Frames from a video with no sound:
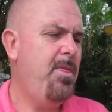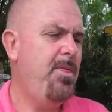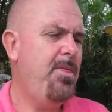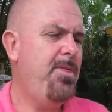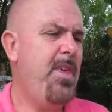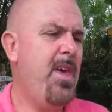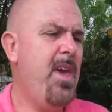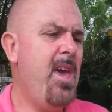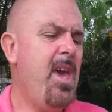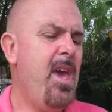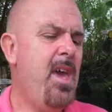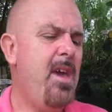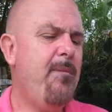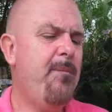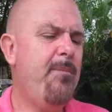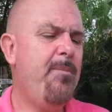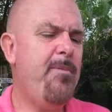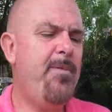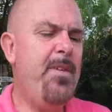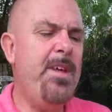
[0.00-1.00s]
The
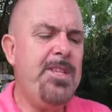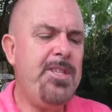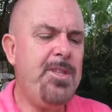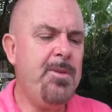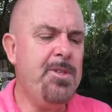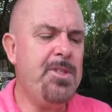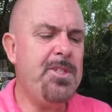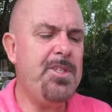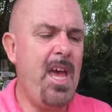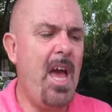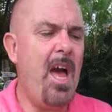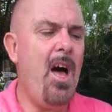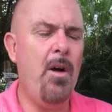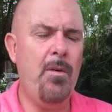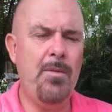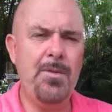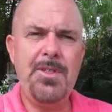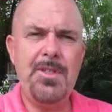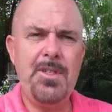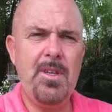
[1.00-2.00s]
fins
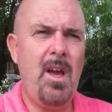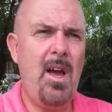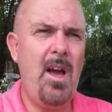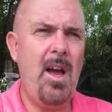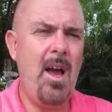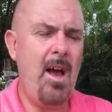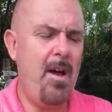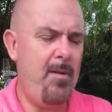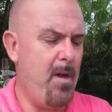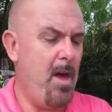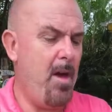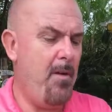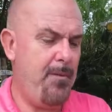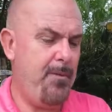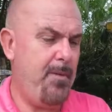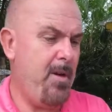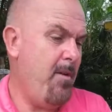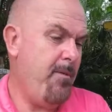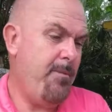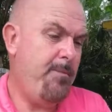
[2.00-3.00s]
themselves
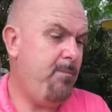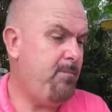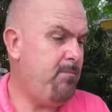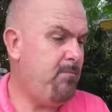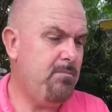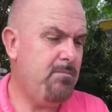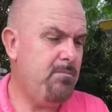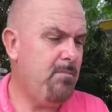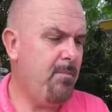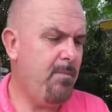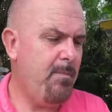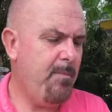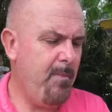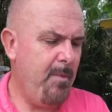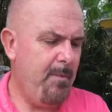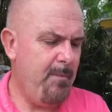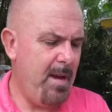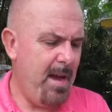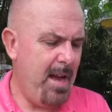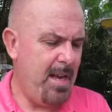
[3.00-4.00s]
have
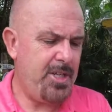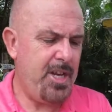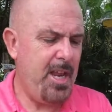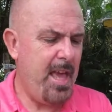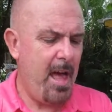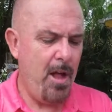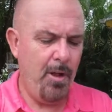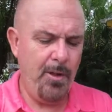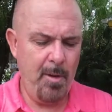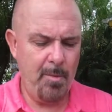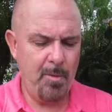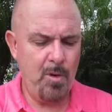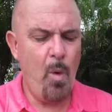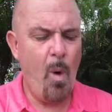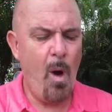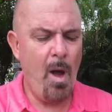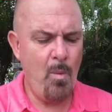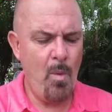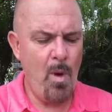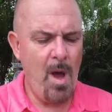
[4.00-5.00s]
actually held up
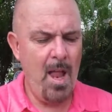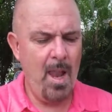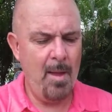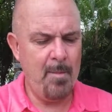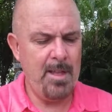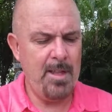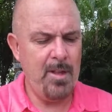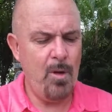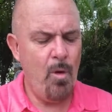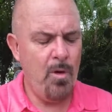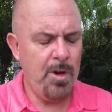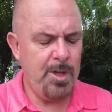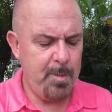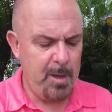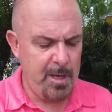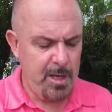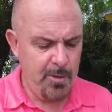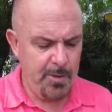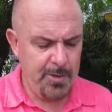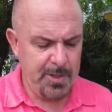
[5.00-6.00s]
quite well. I mean, Nora's
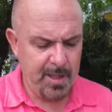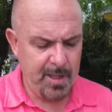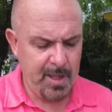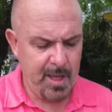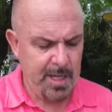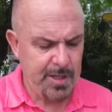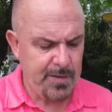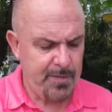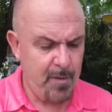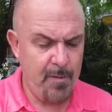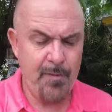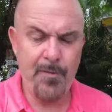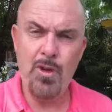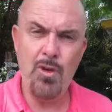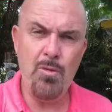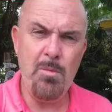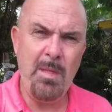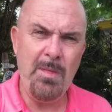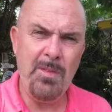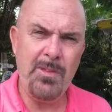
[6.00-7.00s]
been using these for a
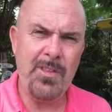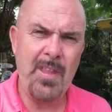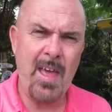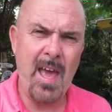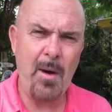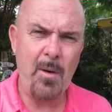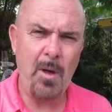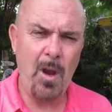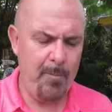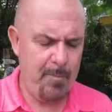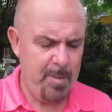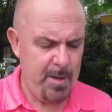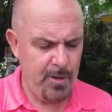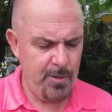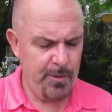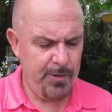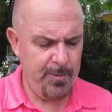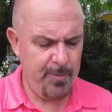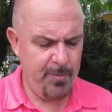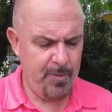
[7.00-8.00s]
few months now, and I've been
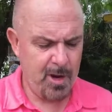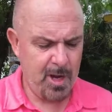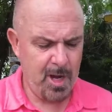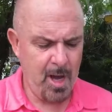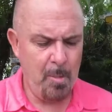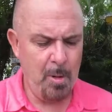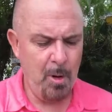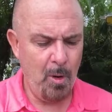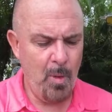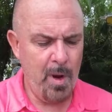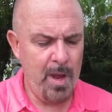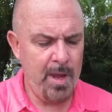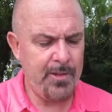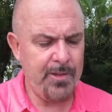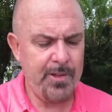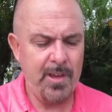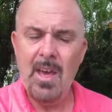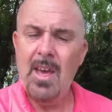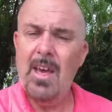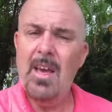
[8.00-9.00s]
using them for a couple of
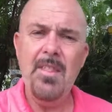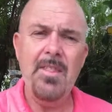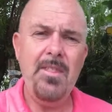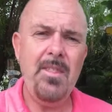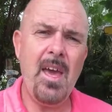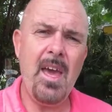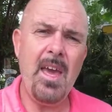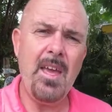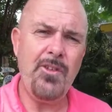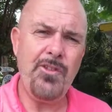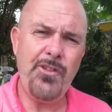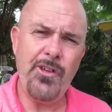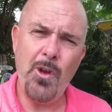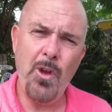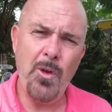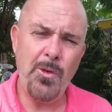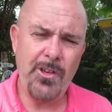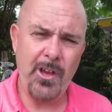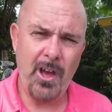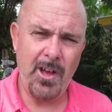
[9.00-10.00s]
weeks. They show
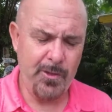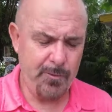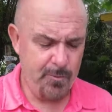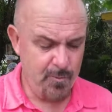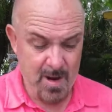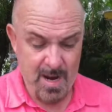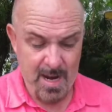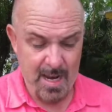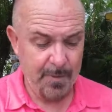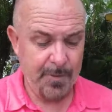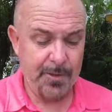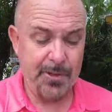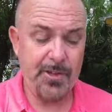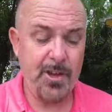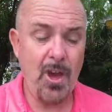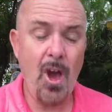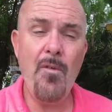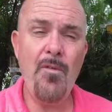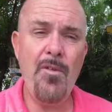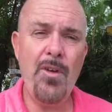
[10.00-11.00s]
no signs really of
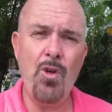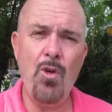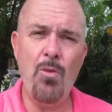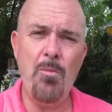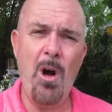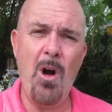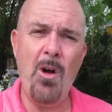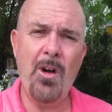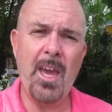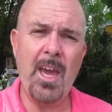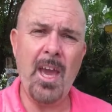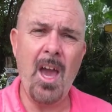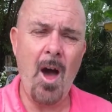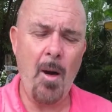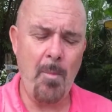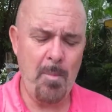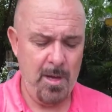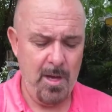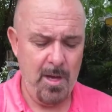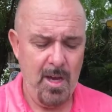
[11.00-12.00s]
scuffing or marking
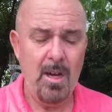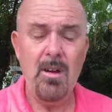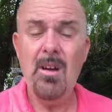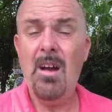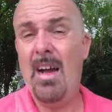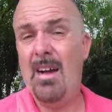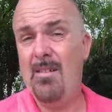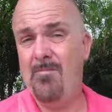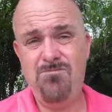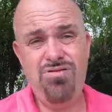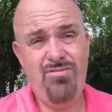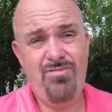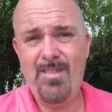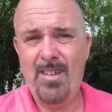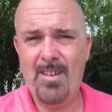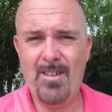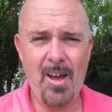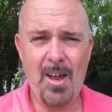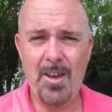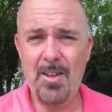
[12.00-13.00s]
up. I
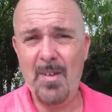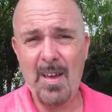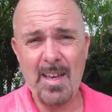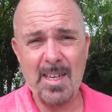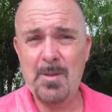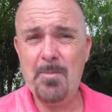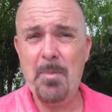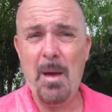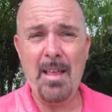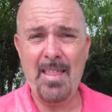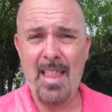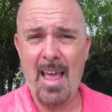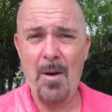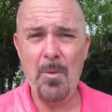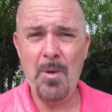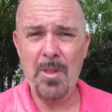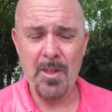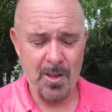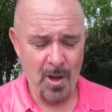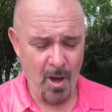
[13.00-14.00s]
kind of expect that
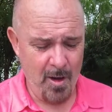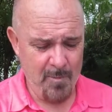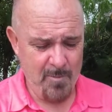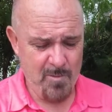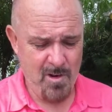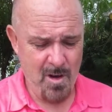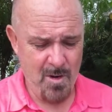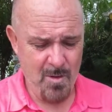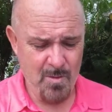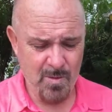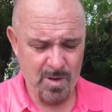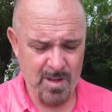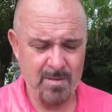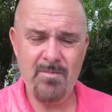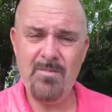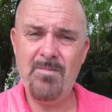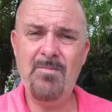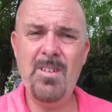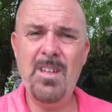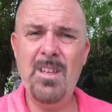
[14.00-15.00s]
with a dive pro.
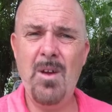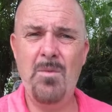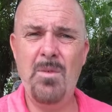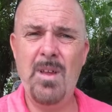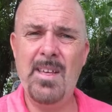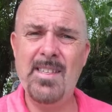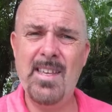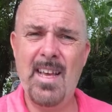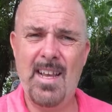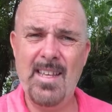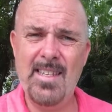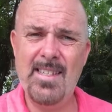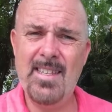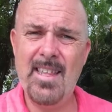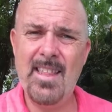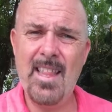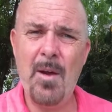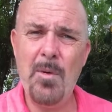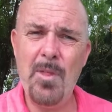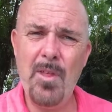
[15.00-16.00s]
We don't exactly
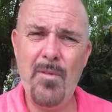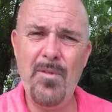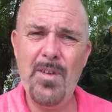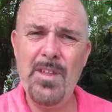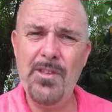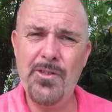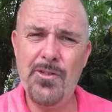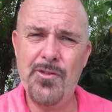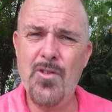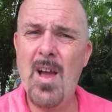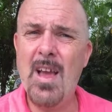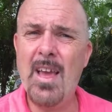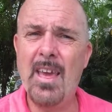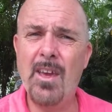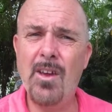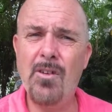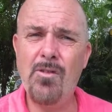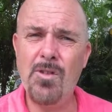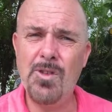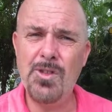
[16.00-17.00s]
sit there with our fins dragging
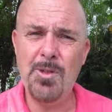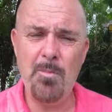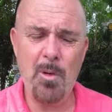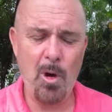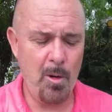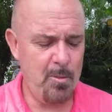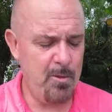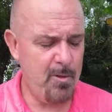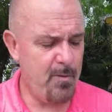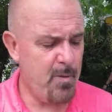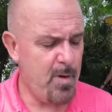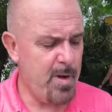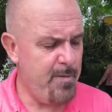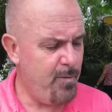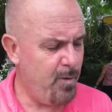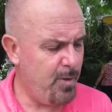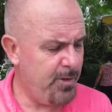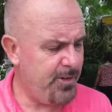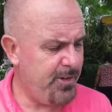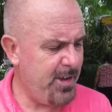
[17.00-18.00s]
across the bottom of a reef
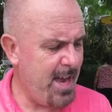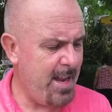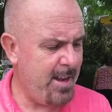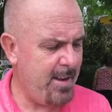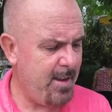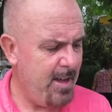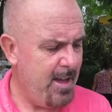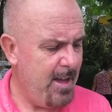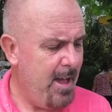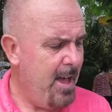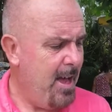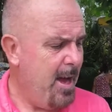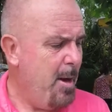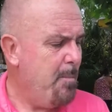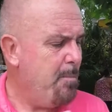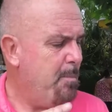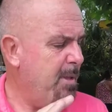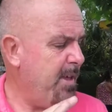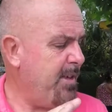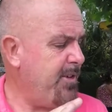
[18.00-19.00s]
or the sand,
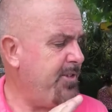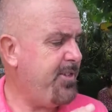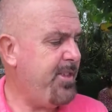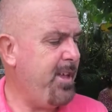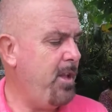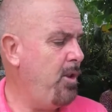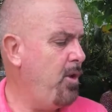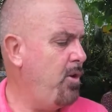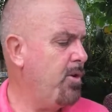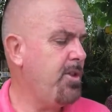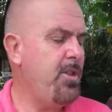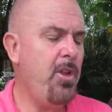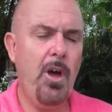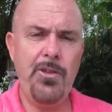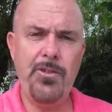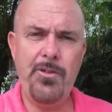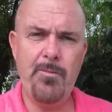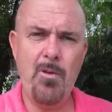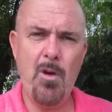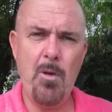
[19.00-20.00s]
but they still look
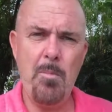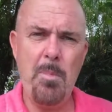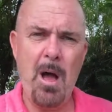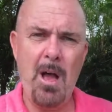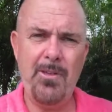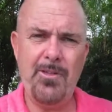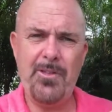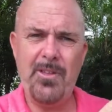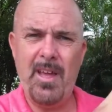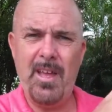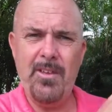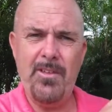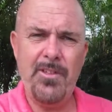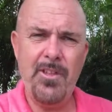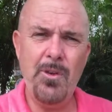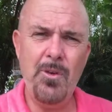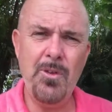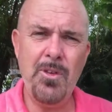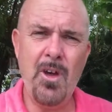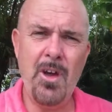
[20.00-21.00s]
nice and robust and
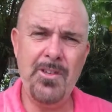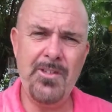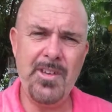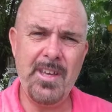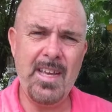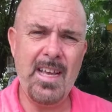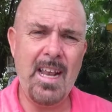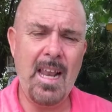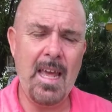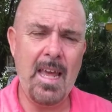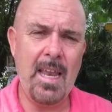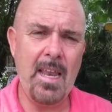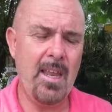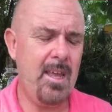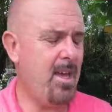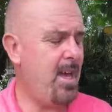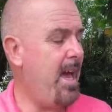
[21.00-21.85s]
still look nice and clean.